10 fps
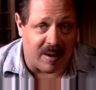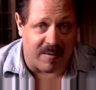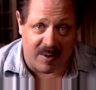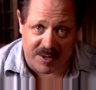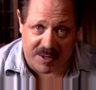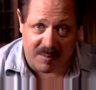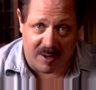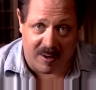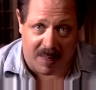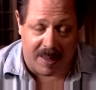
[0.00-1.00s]
Not very
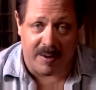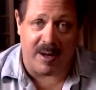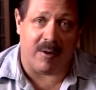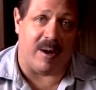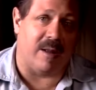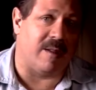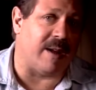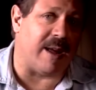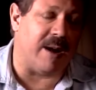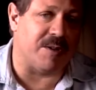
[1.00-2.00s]
smart. On the other hand,
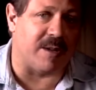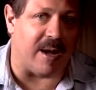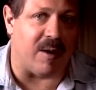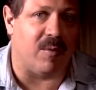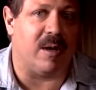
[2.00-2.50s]
take a house cat.